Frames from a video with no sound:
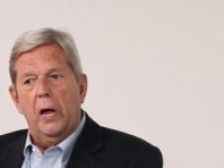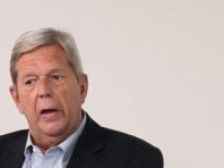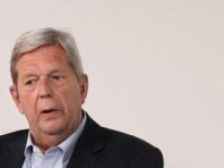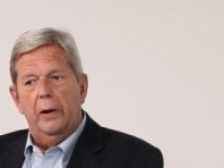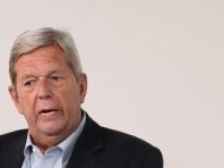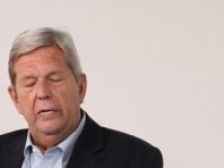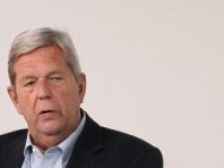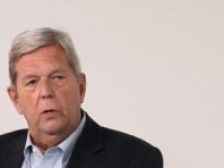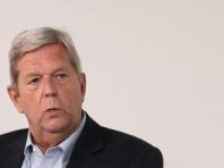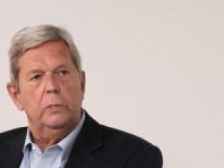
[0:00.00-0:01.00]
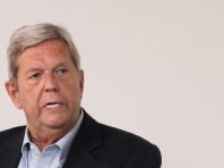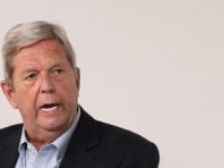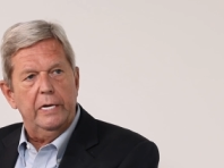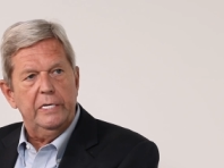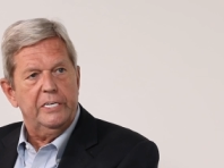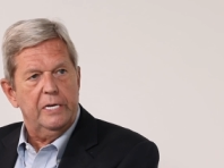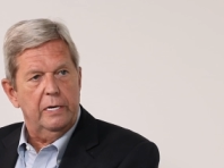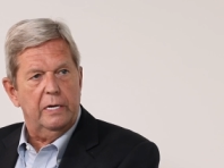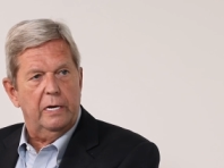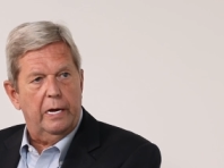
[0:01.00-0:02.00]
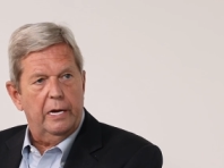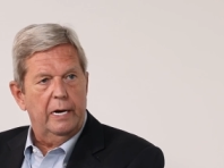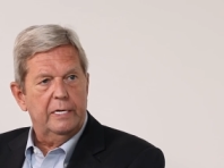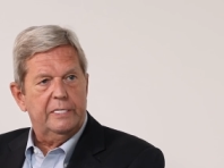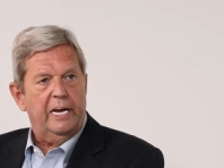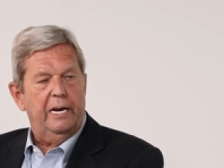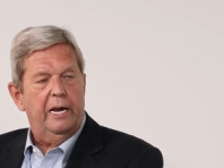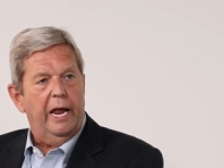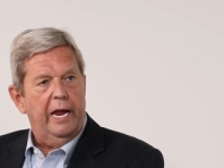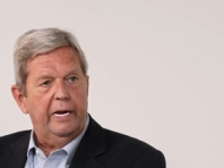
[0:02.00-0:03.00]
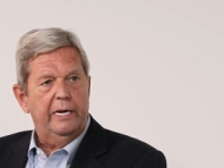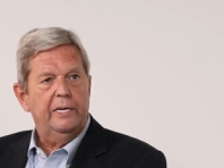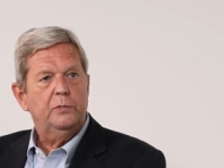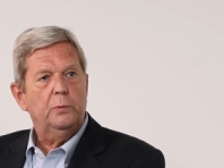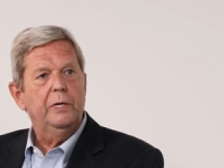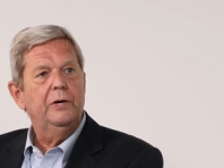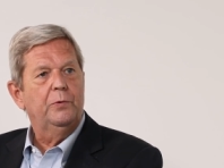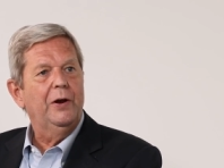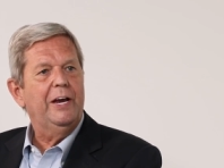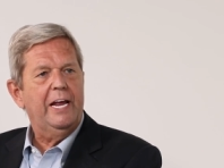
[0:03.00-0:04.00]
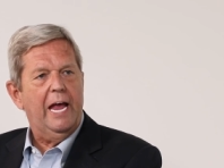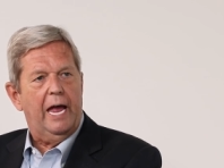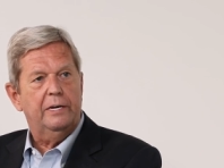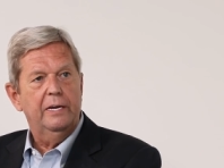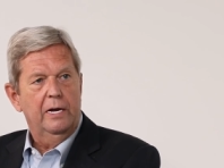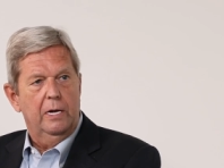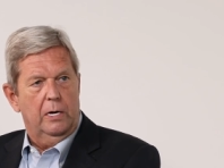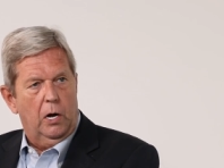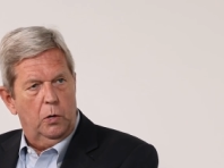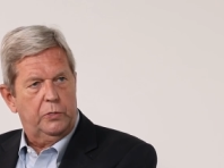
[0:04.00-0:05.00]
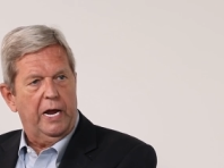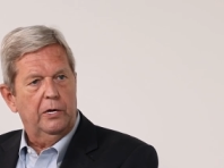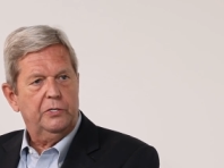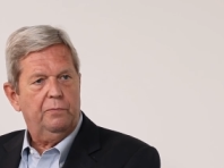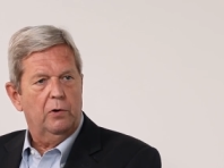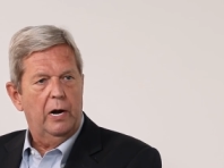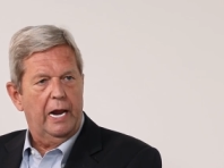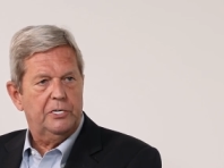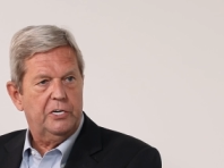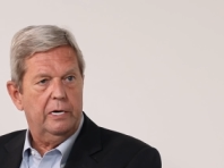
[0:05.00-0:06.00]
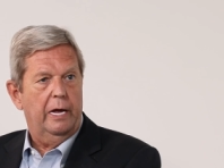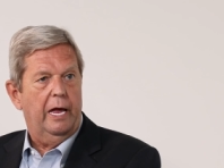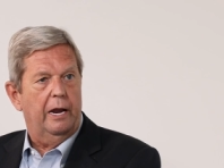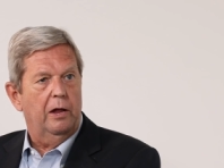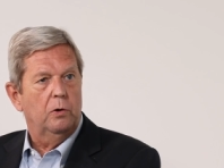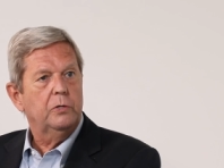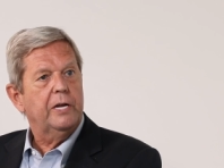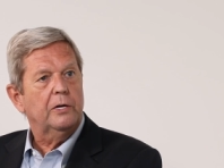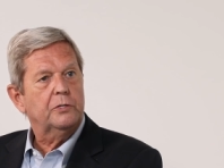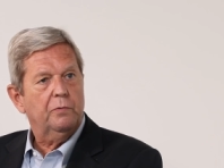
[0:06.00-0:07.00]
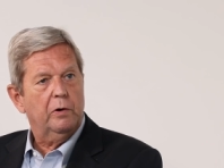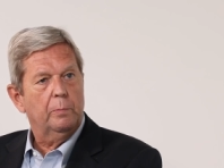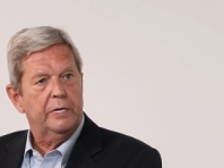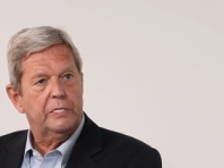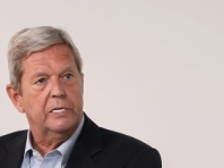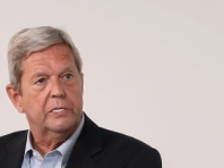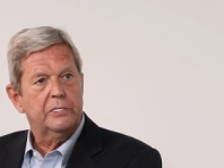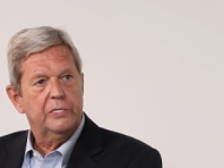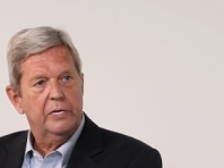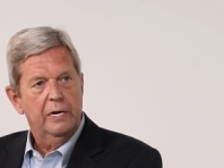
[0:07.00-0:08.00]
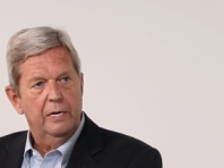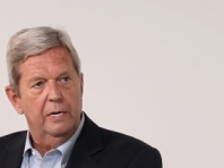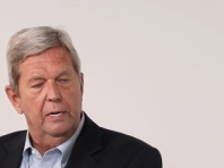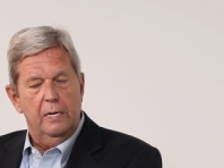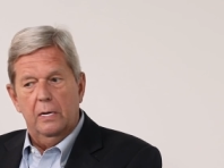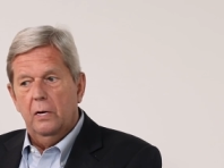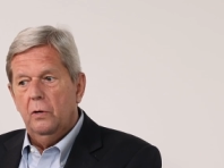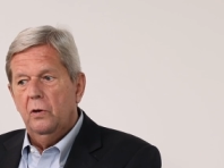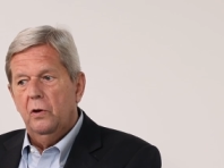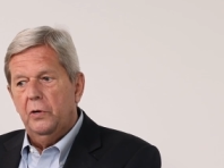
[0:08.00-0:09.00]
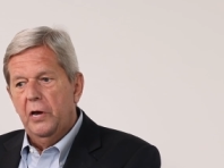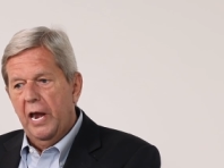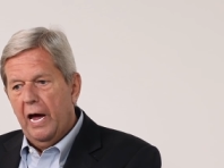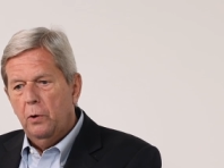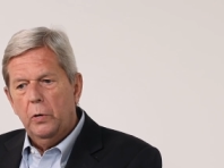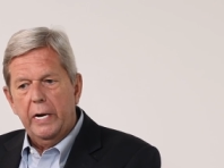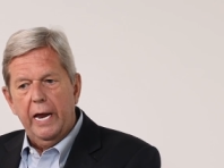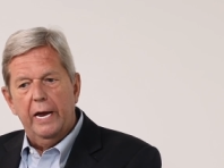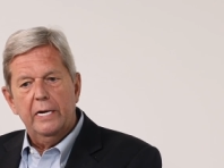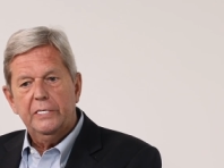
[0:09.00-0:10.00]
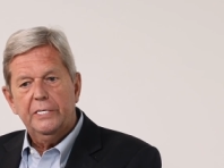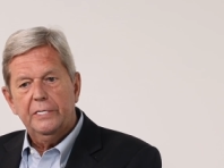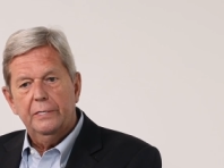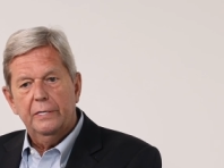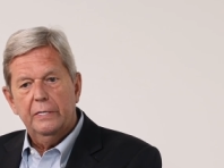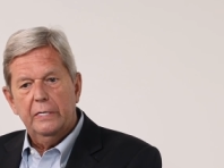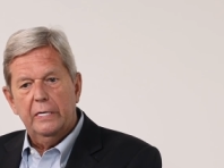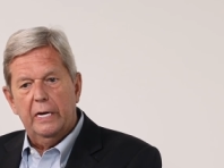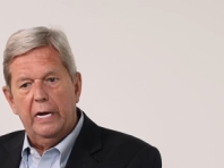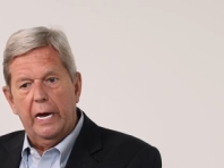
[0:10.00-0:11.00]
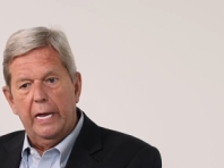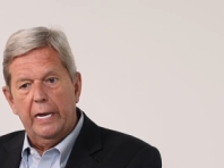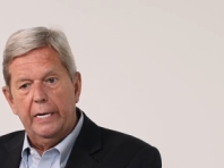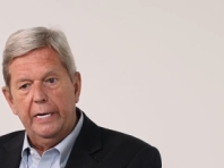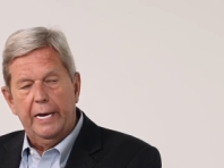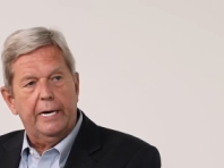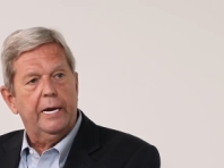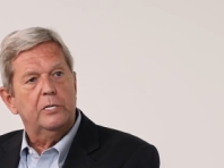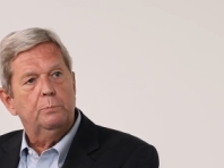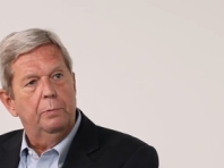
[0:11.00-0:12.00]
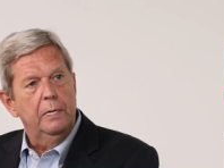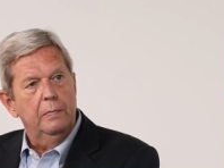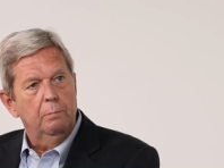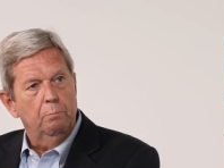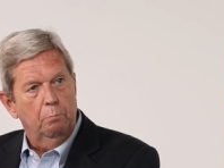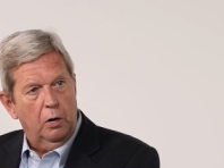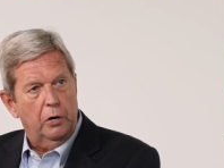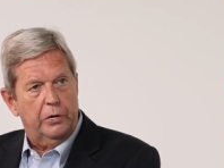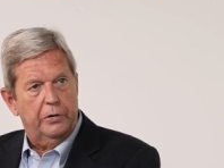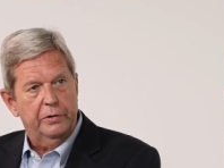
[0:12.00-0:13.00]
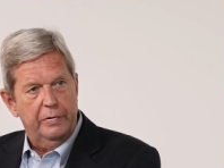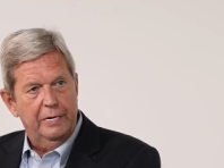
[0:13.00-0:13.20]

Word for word: Uh, in the old days, uh, let's say the 80s, we really had hotels for leisure and hotels for business nowadays uh, that has been blurred